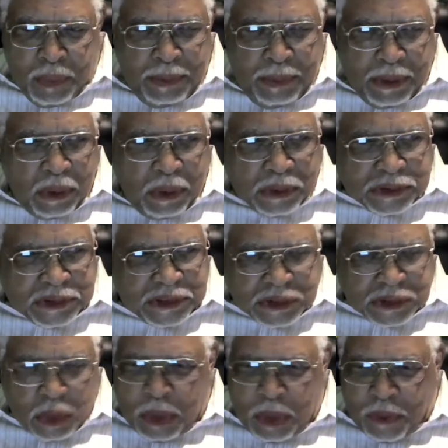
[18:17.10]
Because this is
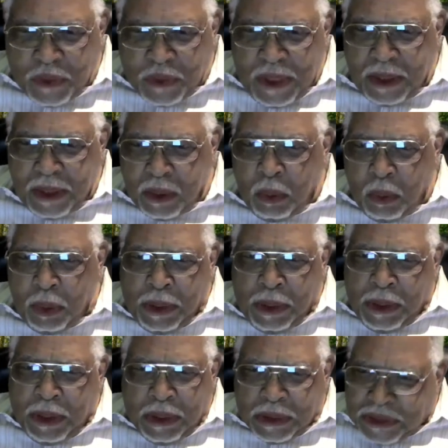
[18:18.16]
the only thing going
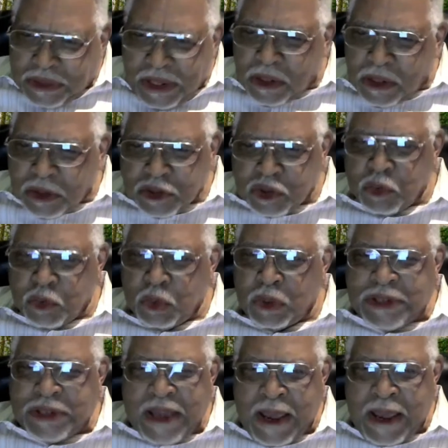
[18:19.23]
to take us through a
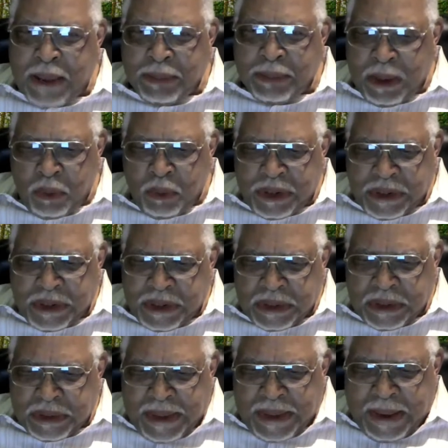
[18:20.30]
time like we're
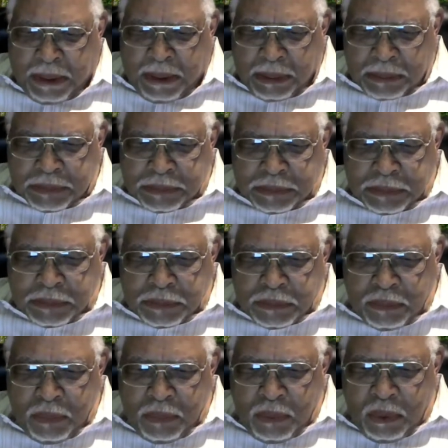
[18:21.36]
in now.
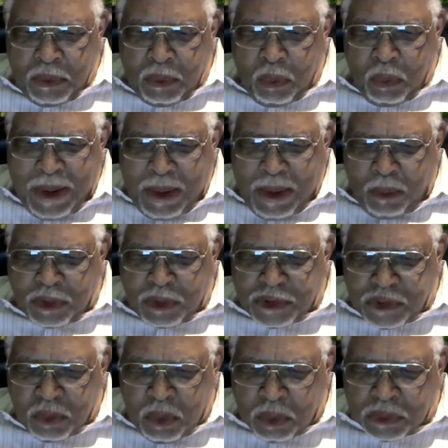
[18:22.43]
Why would
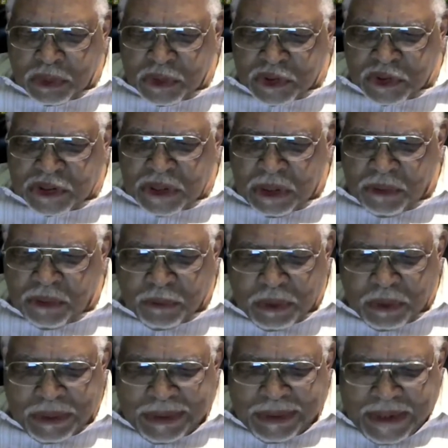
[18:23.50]
you want to settle
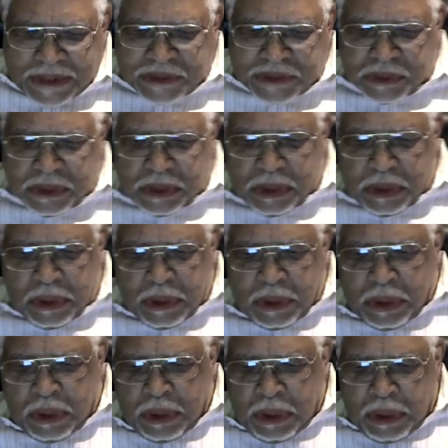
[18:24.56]
for less?
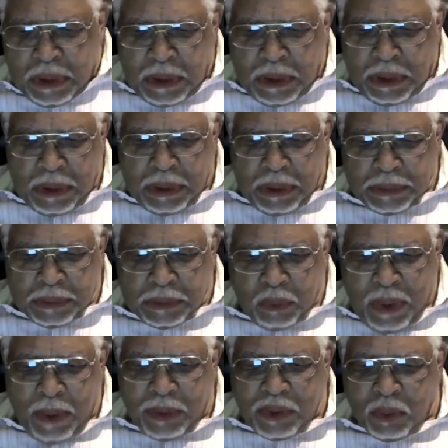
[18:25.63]

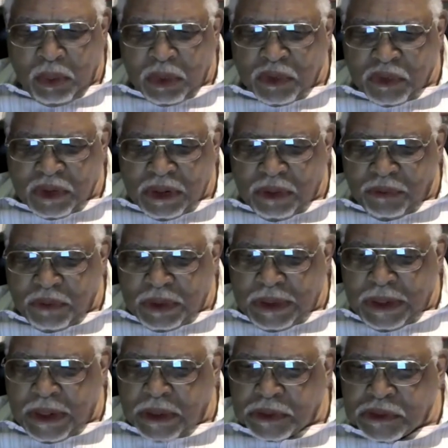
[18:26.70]
Why do you want to settle for
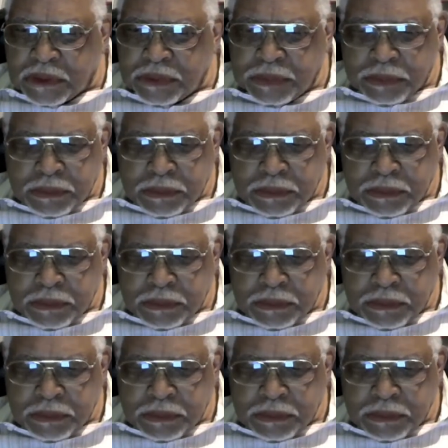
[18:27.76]
less?